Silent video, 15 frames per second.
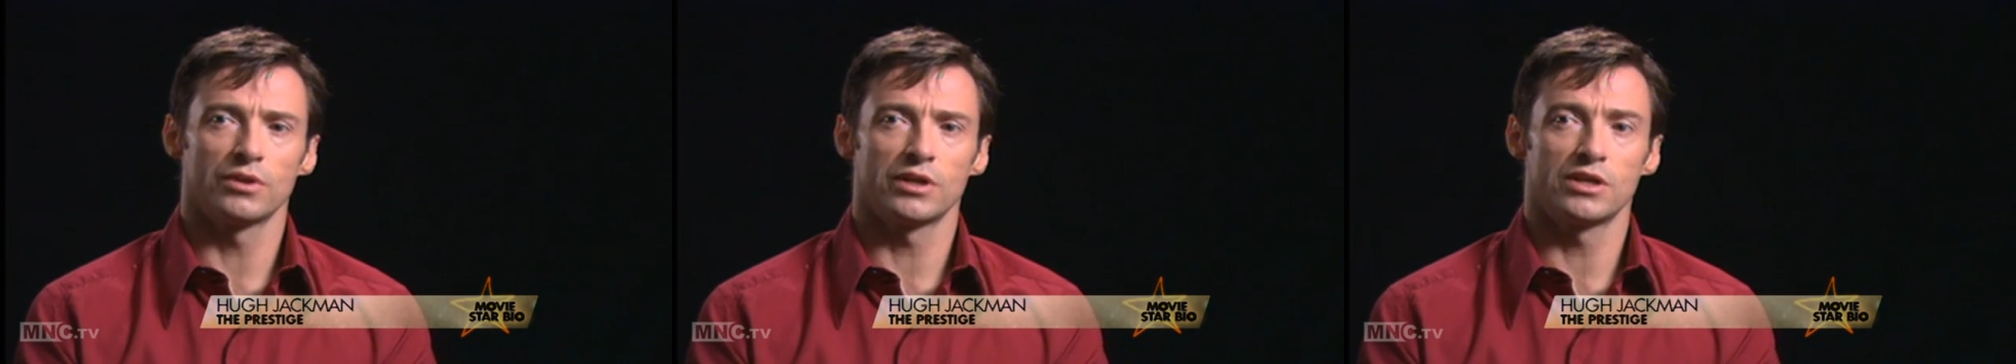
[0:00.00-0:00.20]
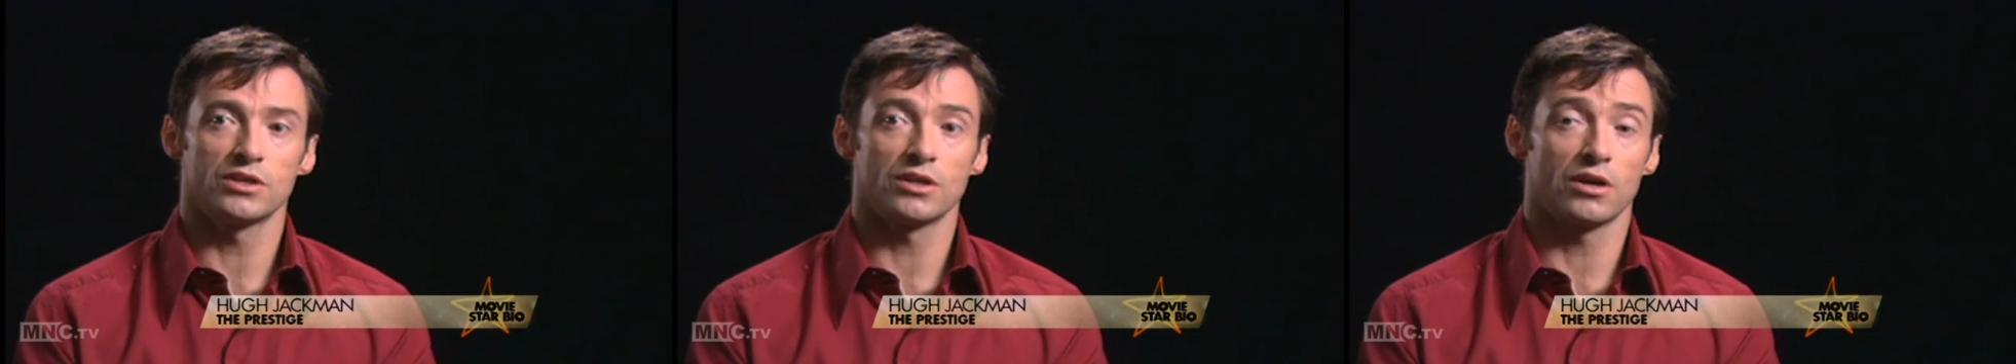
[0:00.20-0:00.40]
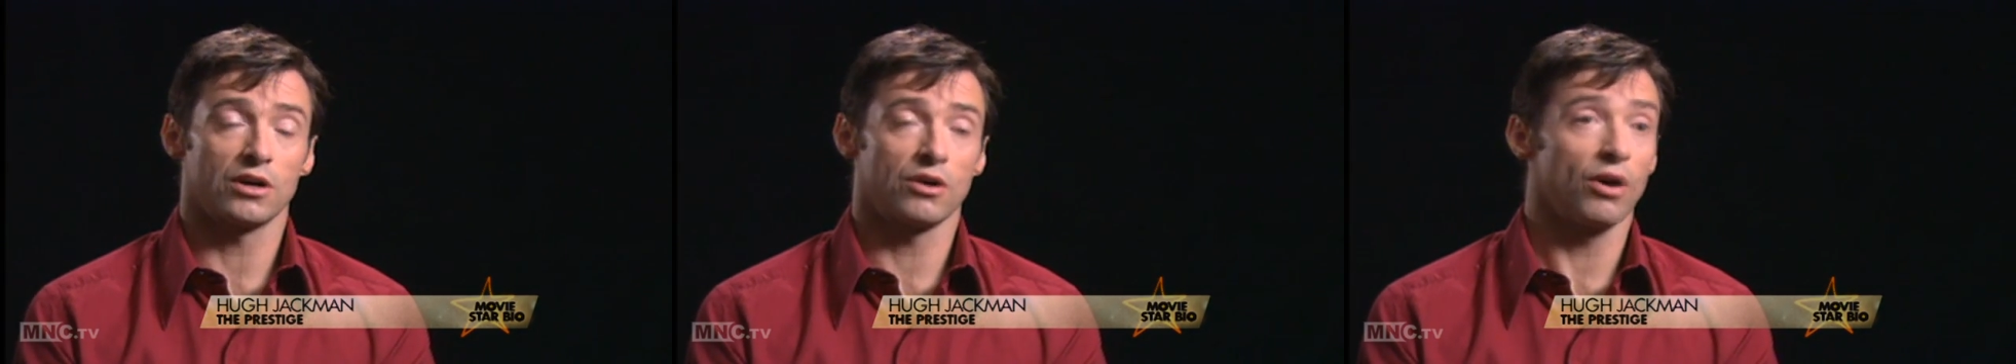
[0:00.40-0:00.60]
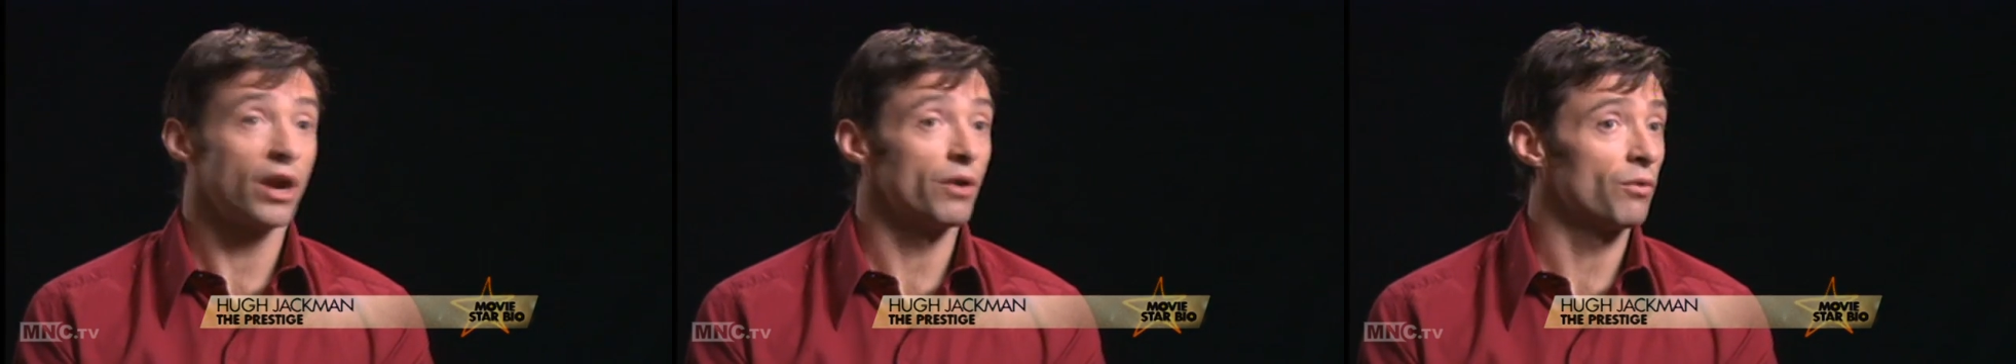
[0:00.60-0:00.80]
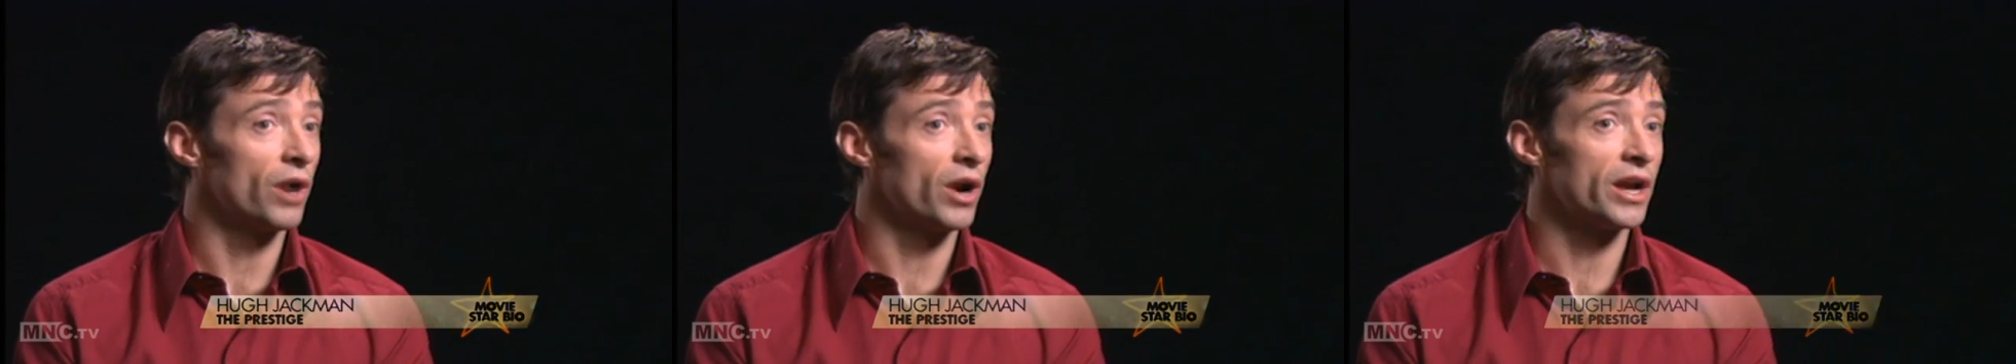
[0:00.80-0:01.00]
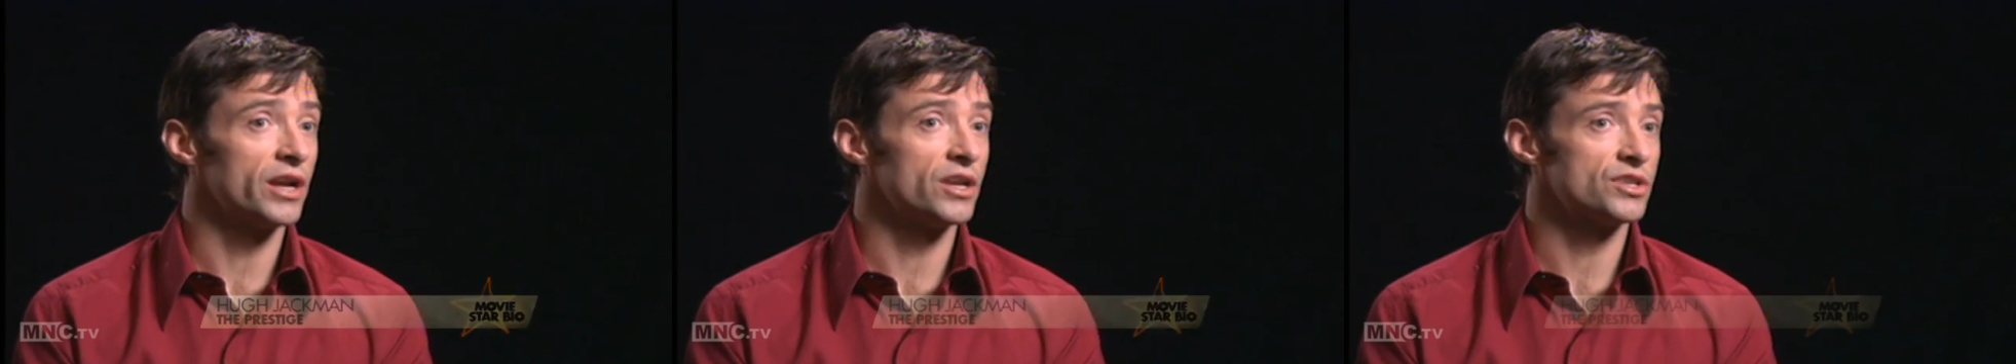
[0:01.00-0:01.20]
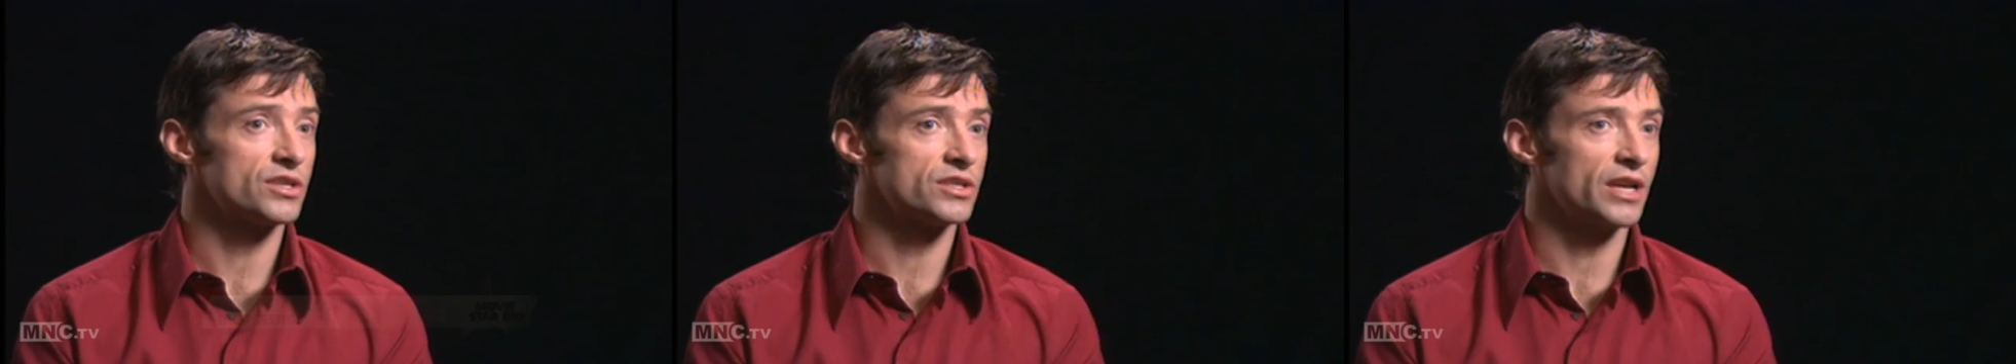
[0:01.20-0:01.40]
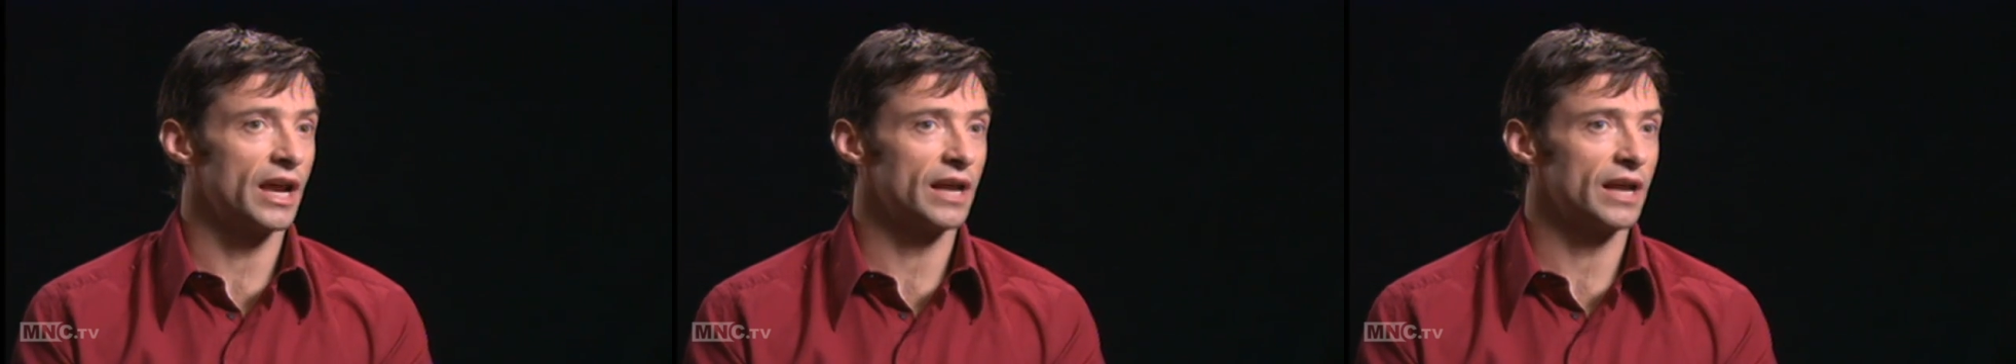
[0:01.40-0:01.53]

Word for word: He's got a great range as an